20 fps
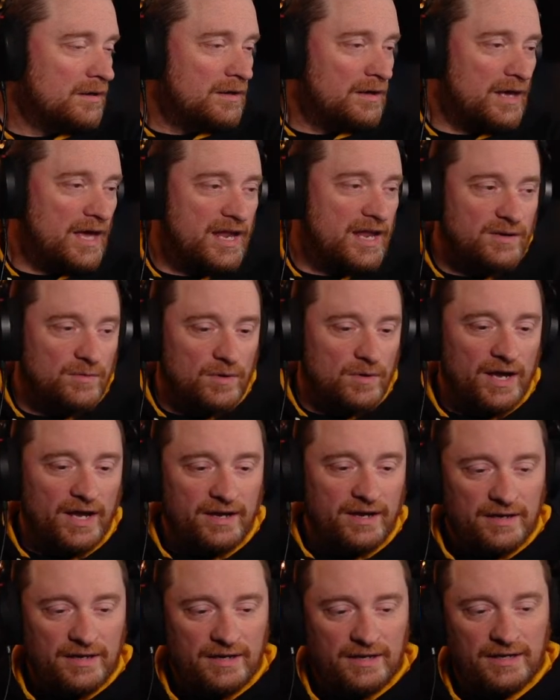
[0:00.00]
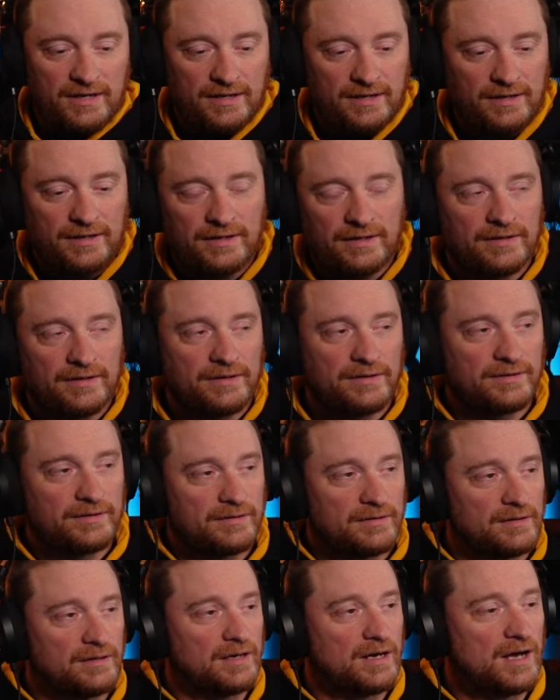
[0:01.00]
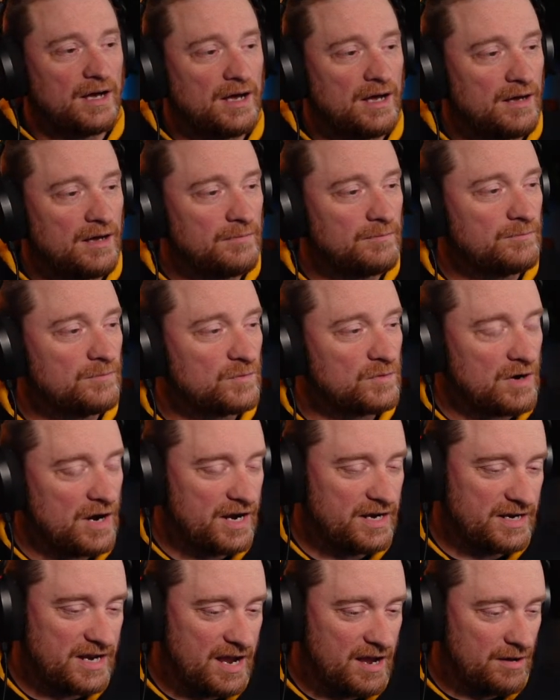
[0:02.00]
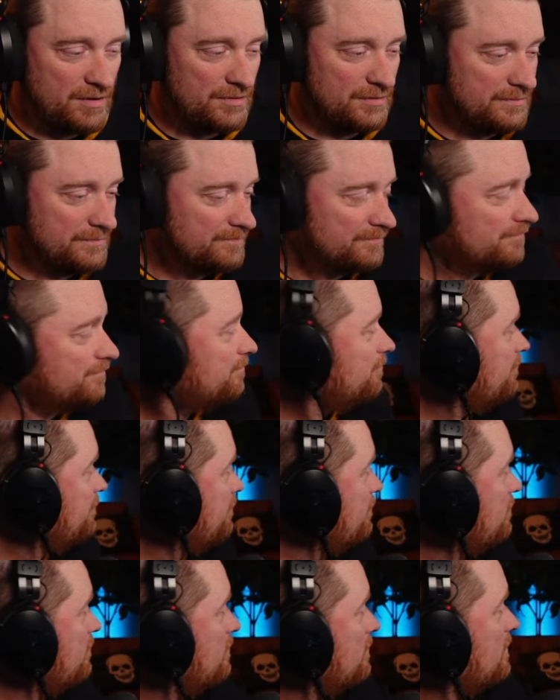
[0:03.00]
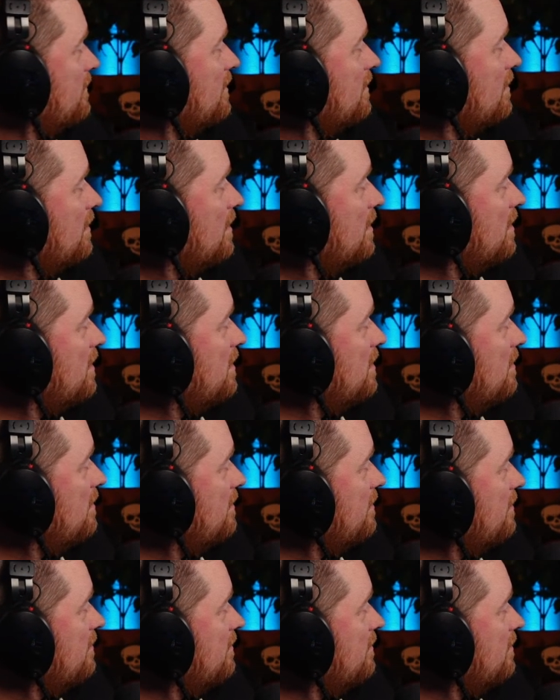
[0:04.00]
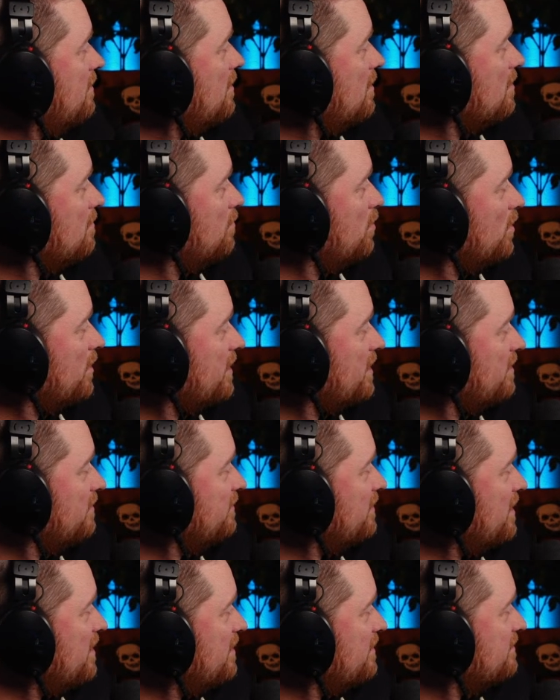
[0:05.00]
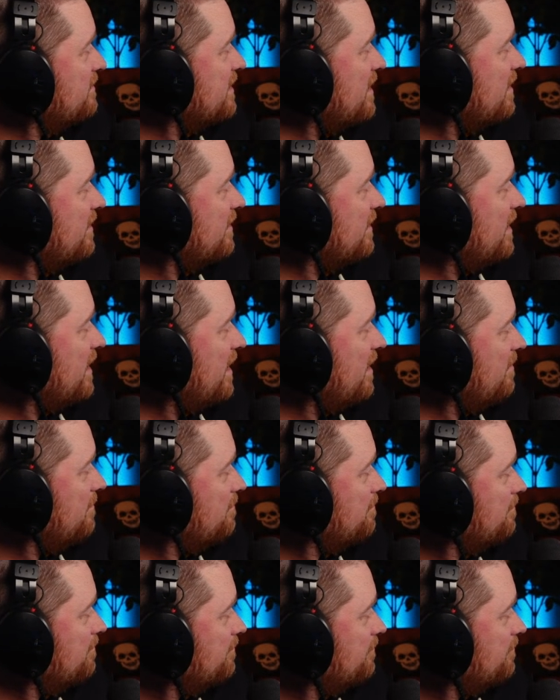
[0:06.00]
Anyway, right now, our boy Quintana's out of the game.